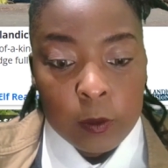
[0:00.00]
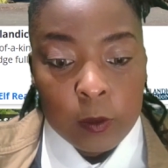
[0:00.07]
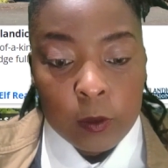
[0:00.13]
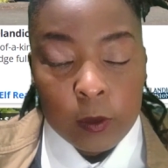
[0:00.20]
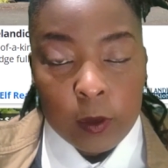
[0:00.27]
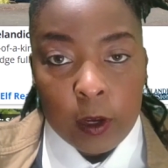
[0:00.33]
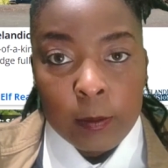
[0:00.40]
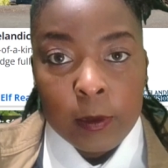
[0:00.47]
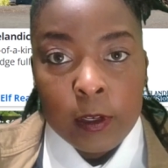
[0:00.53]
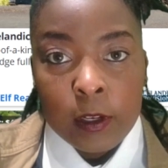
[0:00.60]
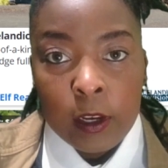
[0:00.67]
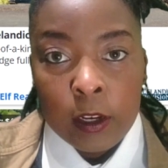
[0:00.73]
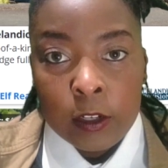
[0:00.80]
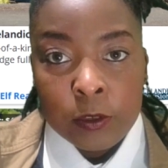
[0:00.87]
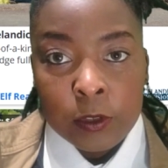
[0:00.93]
type in the
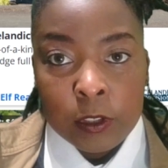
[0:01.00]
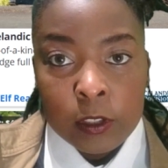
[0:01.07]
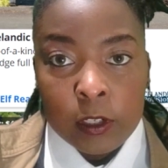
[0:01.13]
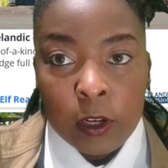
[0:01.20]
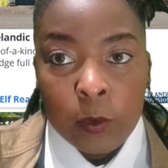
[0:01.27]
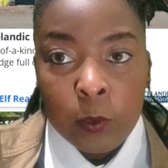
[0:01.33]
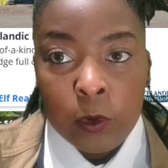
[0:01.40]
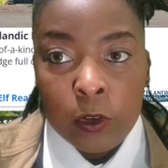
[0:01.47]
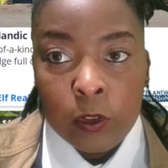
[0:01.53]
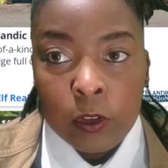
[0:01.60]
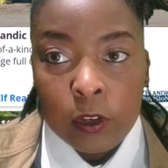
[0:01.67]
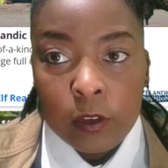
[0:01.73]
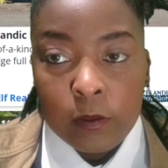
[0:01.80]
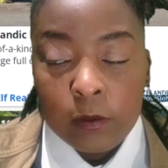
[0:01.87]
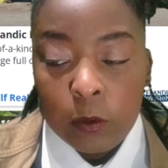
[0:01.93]
address that we are
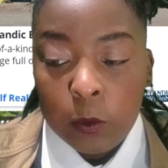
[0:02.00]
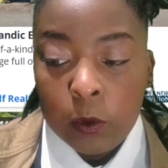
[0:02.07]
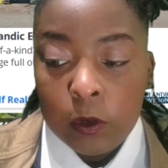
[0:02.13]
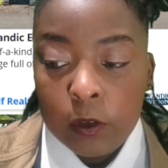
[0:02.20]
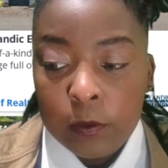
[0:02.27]
looking for,